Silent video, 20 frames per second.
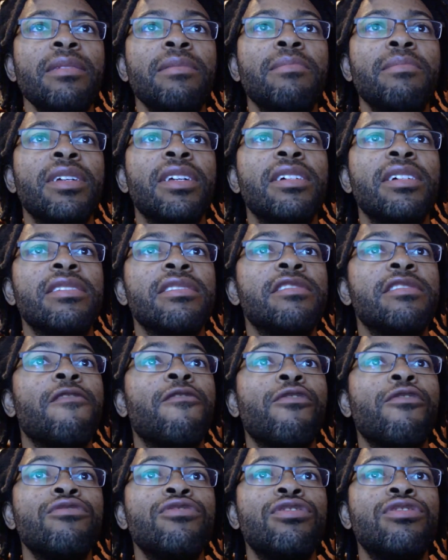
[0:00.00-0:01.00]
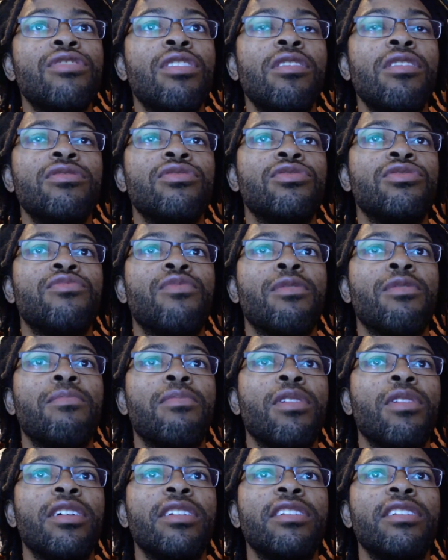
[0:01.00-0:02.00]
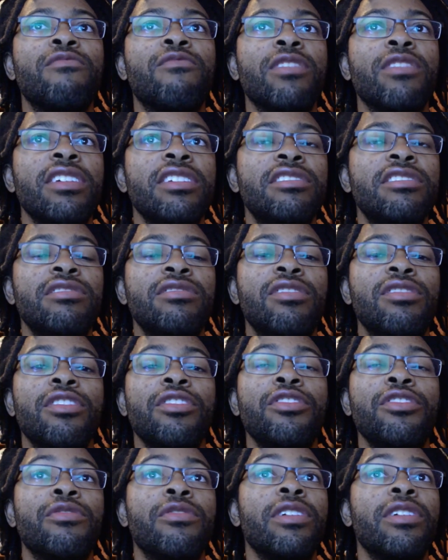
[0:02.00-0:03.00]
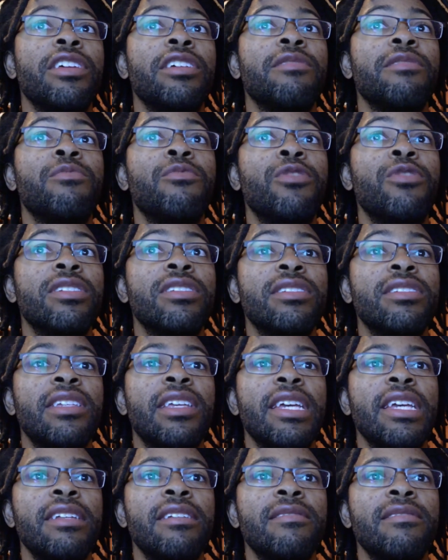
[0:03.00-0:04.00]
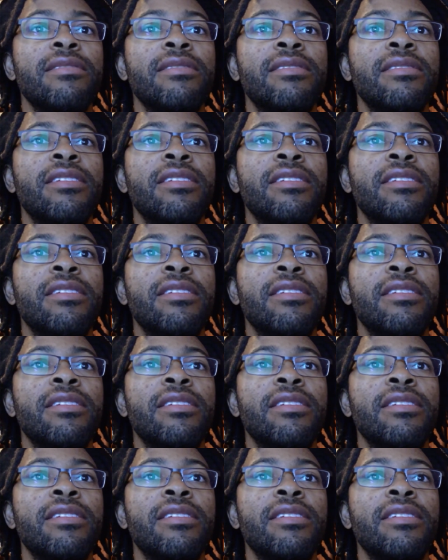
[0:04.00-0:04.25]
Because first charges were brought in relation to the Uranium One scandal.